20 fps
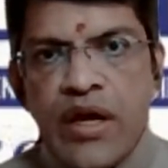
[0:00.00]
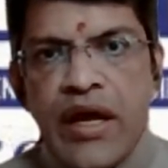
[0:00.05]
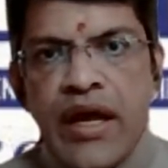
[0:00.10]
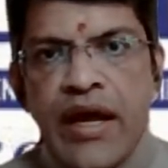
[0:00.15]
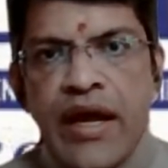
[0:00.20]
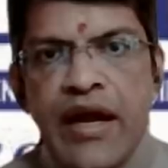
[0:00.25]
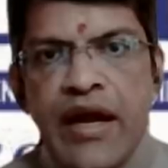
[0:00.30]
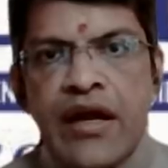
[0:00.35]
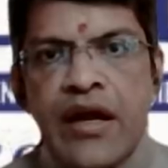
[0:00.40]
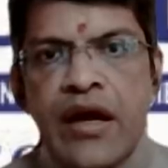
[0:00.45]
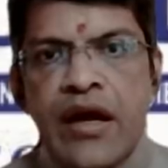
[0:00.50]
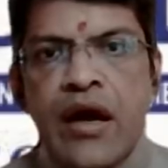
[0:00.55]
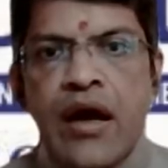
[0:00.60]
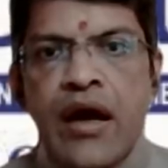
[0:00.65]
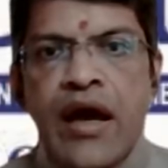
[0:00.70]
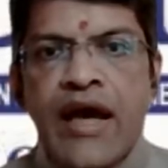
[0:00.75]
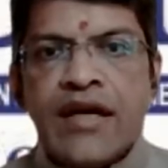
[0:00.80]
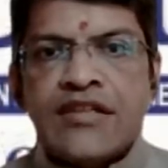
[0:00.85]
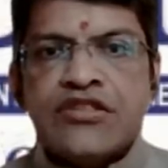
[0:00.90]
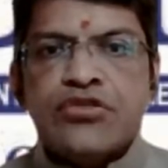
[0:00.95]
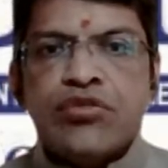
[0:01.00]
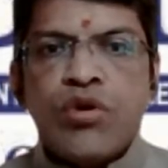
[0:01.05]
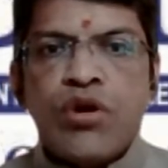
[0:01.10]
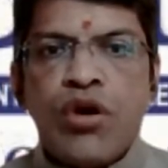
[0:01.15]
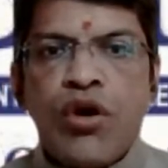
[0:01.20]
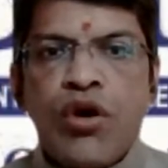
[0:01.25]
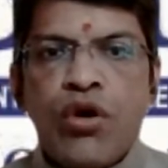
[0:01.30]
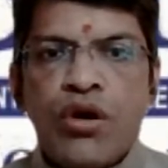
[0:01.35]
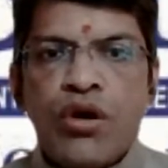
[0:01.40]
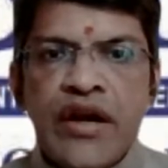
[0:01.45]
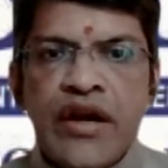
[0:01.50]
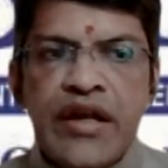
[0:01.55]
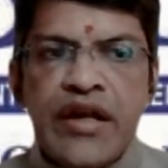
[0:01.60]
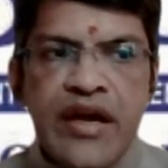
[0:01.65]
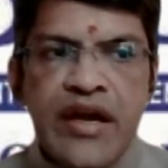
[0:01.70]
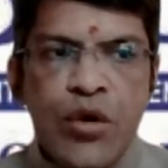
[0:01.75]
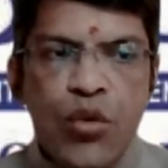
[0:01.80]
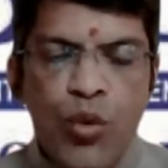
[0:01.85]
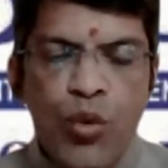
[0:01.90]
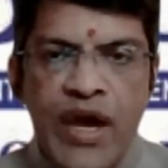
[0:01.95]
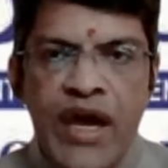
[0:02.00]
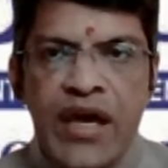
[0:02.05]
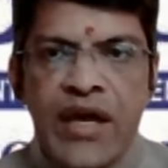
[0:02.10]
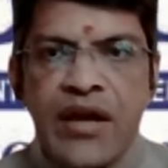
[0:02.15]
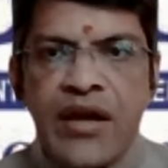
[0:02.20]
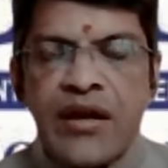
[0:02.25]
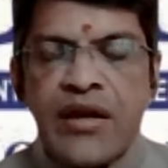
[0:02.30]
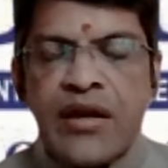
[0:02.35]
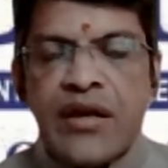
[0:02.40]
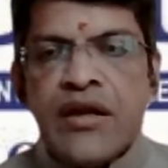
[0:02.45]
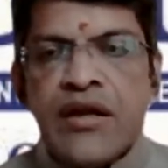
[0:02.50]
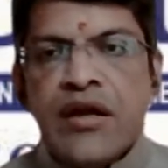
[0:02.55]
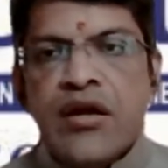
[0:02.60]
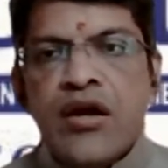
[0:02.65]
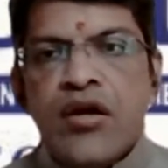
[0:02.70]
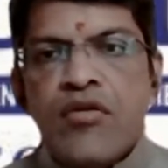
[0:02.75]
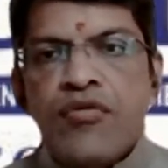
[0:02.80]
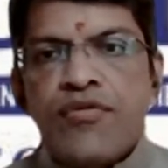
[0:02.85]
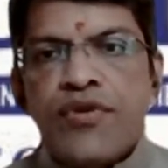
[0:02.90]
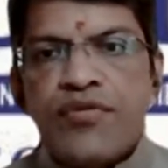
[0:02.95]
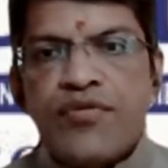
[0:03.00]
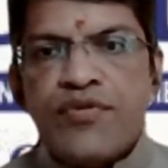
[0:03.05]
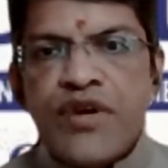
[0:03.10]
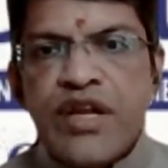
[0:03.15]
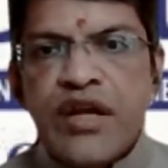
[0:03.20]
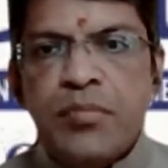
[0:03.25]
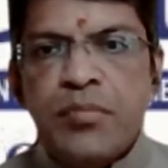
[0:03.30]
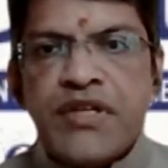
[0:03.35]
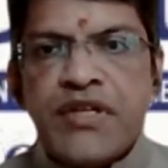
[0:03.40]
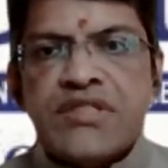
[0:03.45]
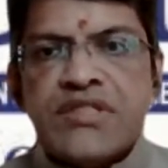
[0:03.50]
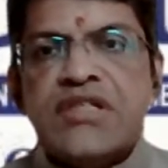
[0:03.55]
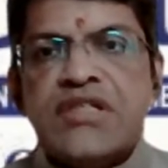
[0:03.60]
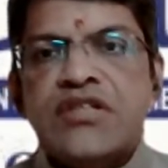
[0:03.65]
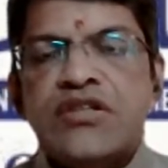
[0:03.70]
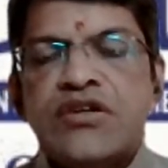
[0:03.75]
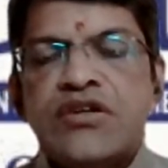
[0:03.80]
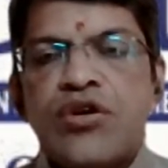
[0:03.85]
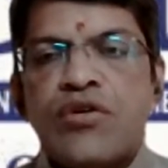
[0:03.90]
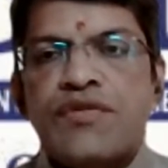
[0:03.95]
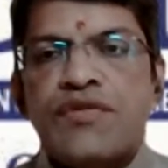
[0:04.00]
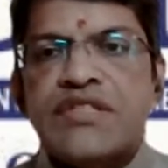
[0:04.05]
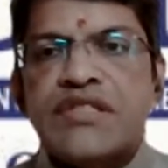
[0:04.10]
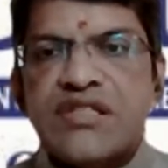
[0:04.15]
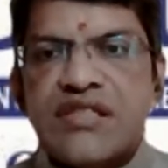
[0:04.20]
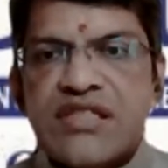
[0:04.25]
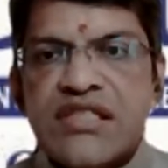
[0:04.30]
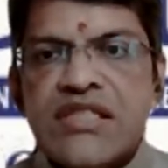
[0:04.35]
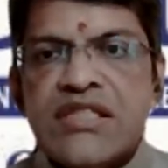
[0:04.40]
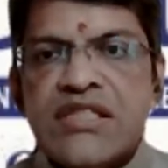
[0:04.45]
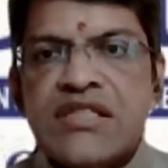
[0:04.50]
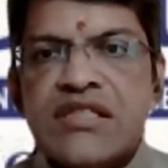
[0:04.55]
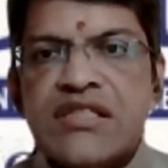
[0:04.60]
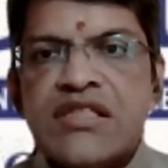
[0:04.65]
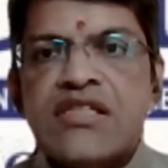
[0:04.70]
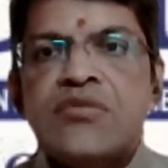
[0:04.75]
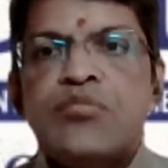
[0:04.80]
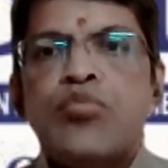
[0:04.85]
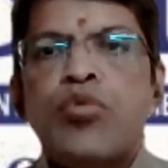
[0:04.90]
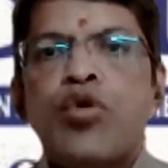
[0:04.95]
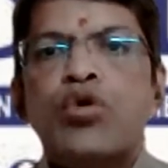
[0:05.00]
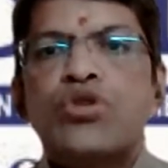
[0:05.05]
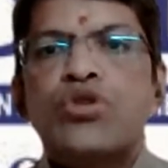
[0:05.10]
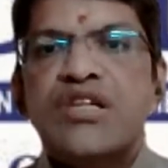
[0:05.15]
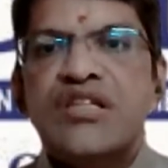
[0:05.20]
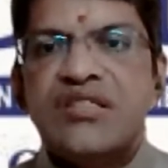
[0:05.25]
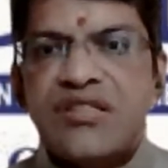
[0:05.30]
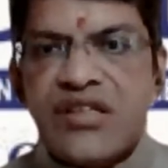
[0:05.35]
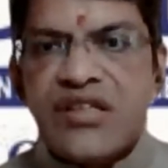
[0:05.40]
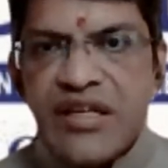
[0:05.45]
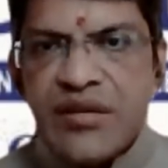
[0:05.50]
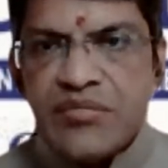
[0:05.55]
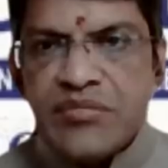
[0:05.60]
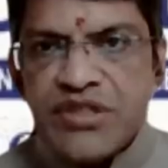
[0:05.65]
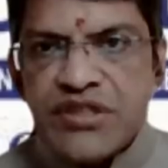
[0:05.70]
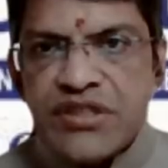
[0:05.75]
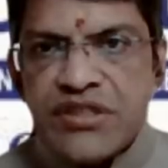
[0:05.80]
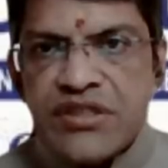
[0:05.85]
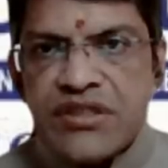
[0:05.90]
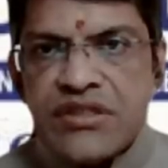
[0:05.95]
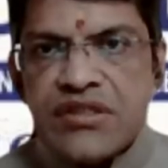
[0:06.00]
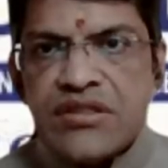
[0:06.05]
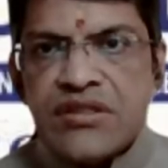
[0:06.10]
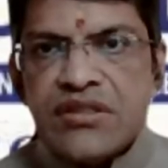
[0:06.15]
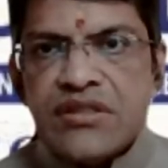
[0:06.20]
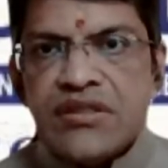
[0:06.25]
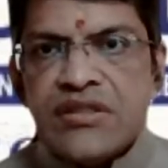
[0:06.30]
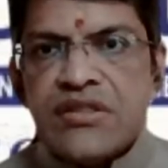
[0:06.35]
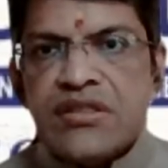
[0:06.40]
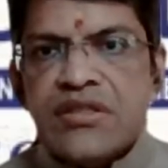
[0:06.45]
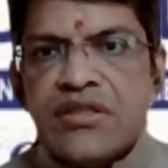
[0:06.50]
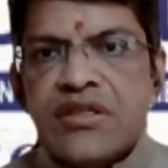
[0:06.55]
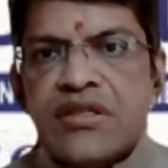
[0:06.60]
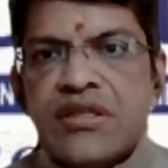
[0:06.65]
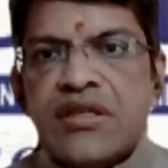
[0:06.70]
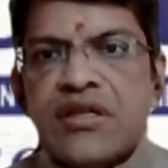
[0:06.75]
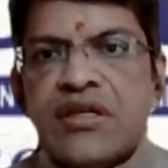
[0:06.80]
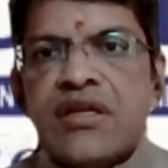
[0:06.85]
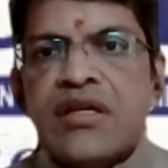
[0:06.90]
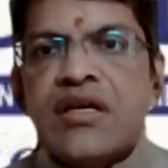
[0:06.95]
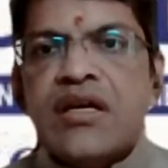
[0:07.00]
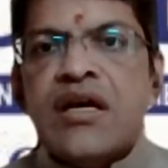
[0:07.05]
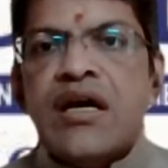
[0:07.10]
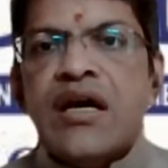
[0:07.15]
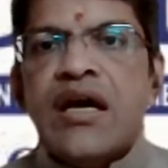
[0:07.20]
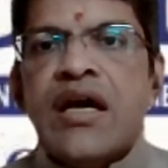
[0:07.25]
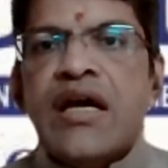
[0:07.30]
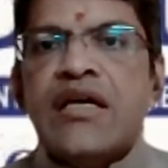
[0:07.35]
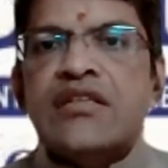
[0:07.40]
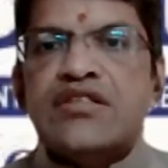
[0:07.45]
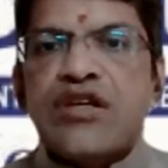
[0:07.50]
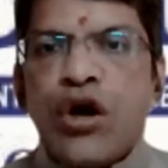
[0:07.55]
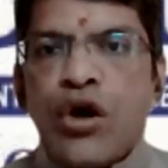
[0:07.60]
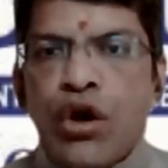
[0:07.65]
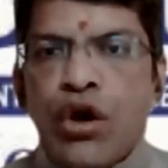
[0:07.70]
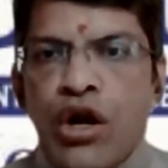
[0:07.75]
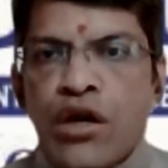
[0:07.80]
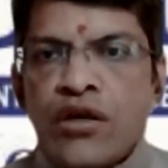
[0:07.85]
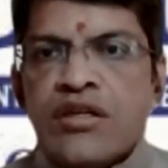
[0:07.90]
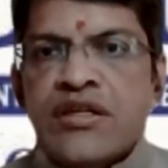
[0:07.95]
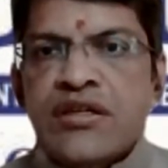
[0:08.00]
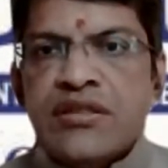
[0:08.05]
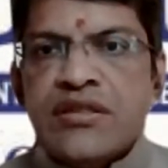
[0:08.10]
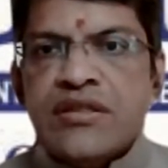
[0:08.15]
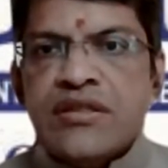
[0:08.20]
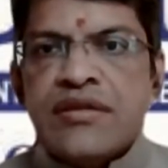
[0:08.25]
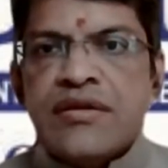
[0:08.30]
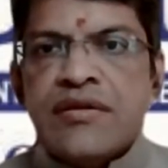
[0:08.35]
And as you are already aware, 50% of the seats in both the streams is allotted